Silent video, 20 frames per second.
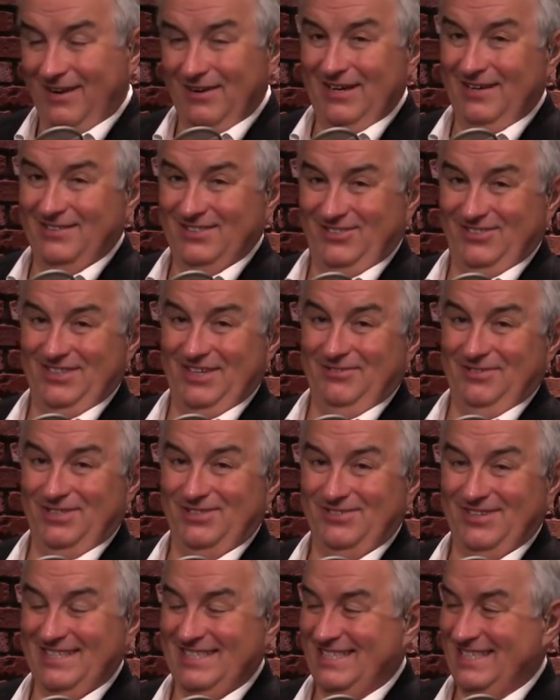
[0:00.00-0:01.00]
I'm not sure I would
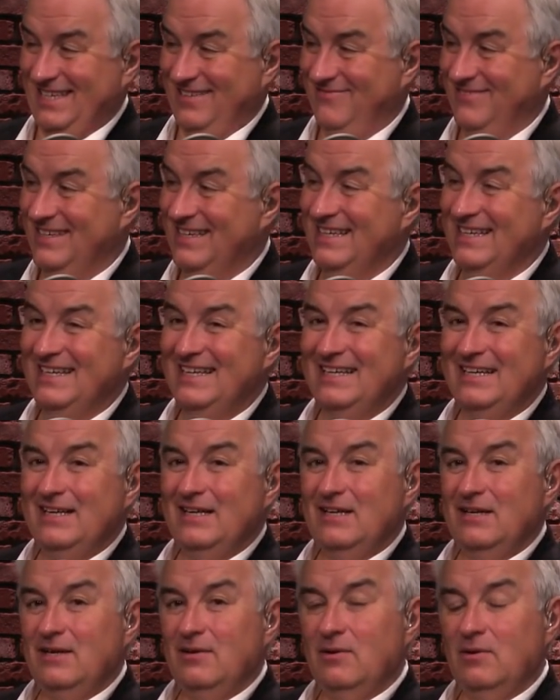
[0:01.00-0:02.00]
trust them.
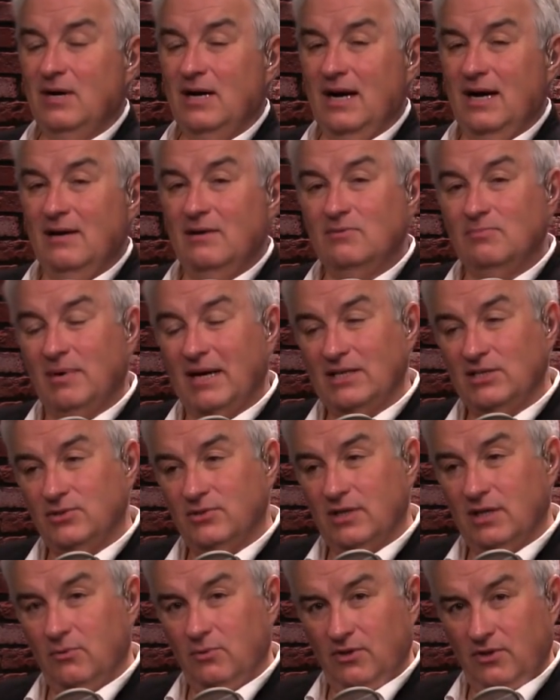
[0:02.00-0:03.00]
By
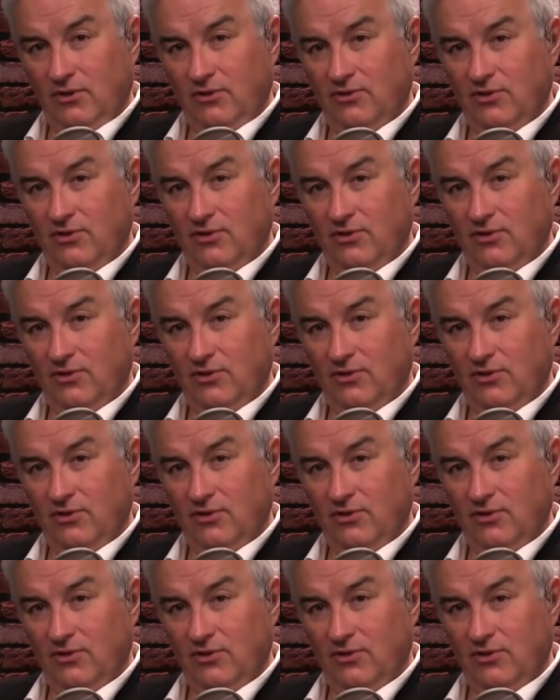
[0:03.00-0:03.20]
doing it with a